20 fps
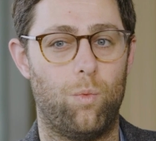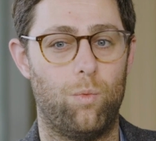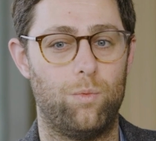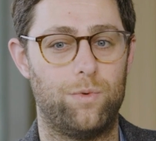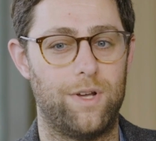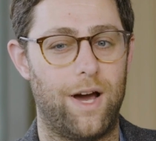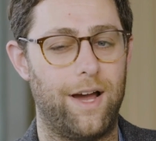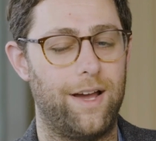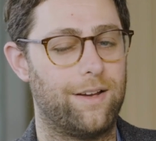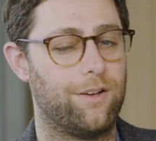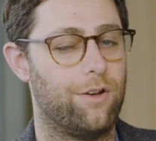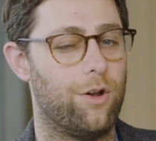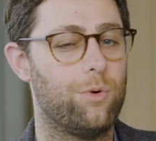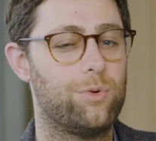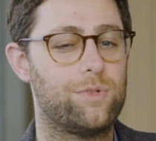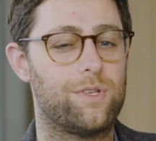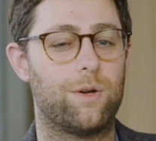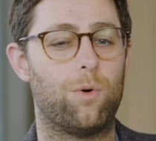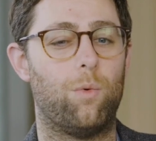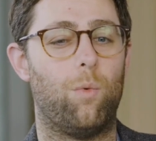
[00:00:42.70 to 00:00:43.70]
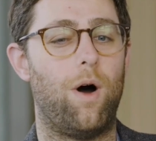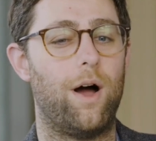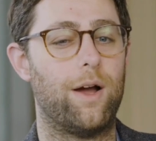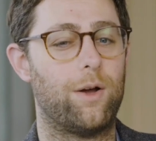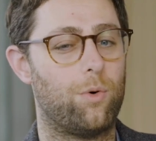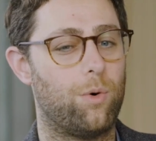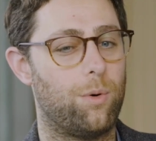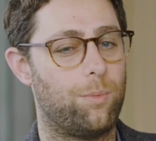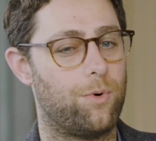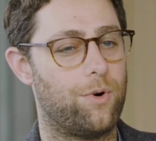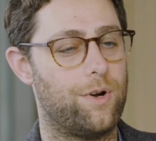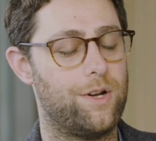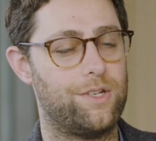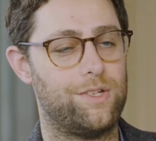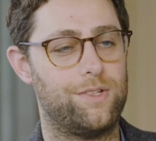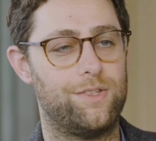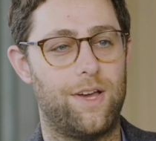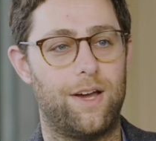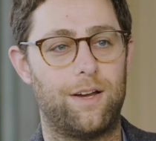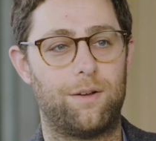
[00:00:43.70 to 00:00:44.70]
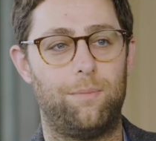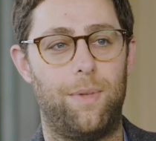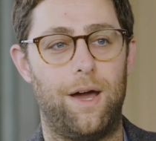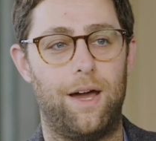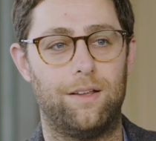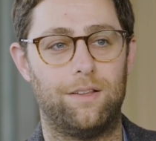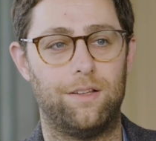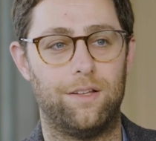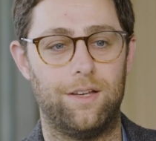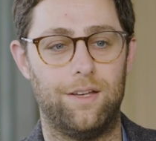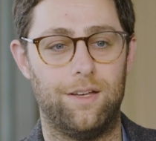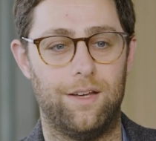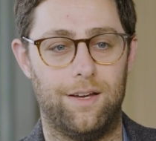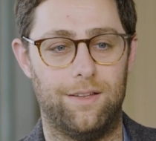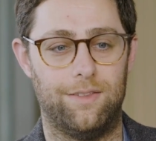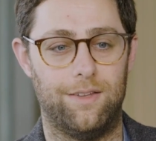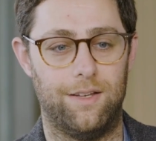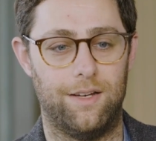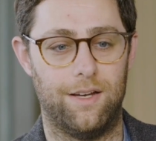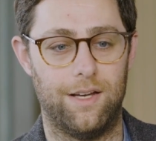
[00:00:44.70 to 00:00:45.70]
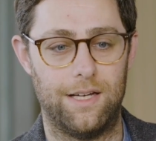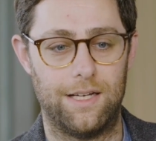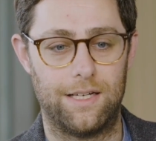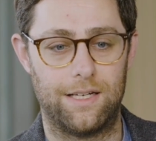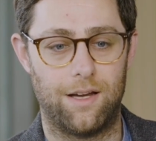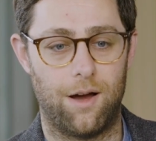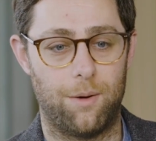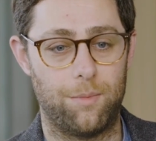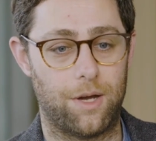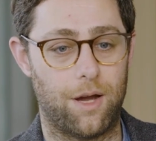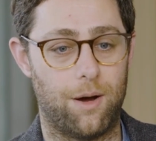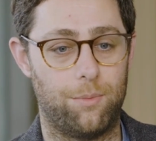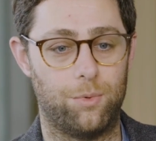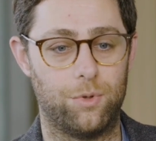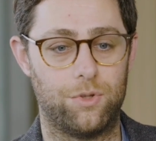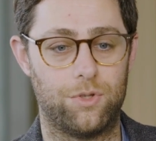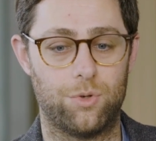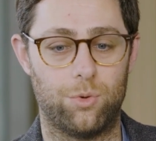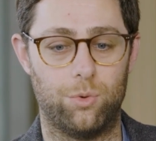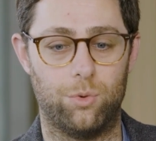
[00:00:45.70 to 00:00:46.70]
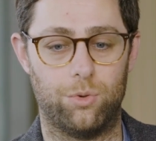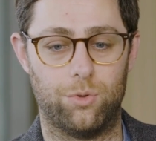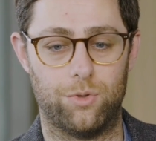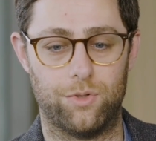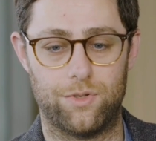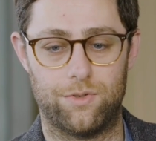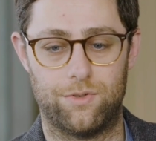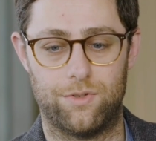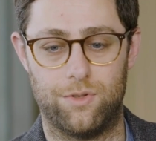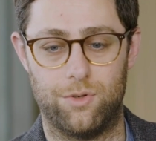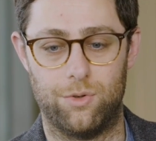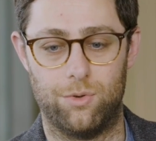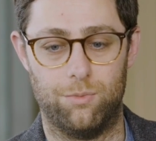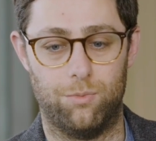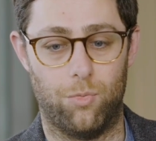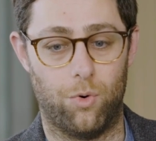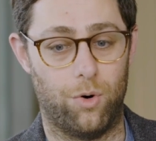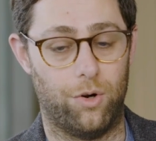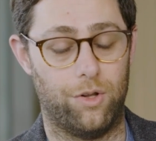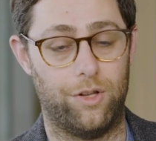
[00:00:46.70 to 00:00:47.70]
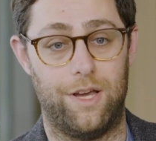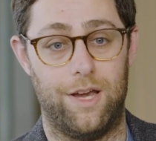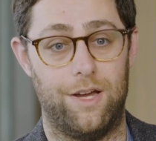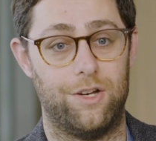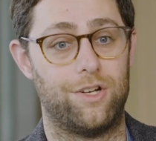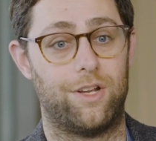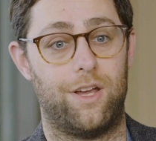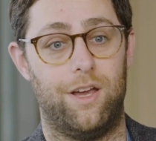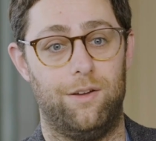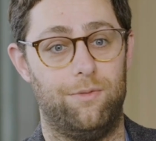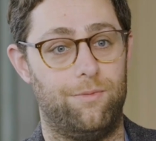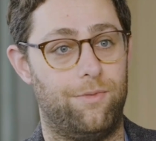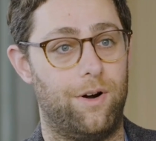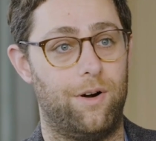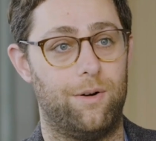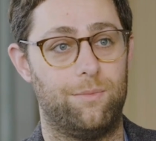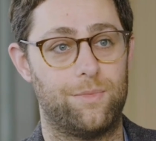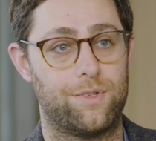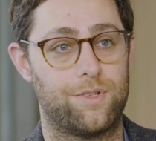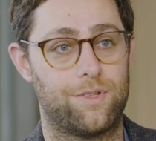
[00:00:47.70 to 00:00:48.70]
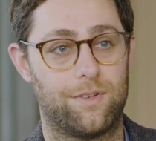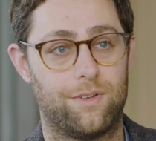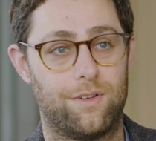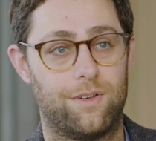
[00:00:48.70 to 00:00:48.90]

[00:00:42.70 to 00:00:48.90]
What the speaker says: diagnosing why corporations act badly and then coming up with tools to morally educate firms.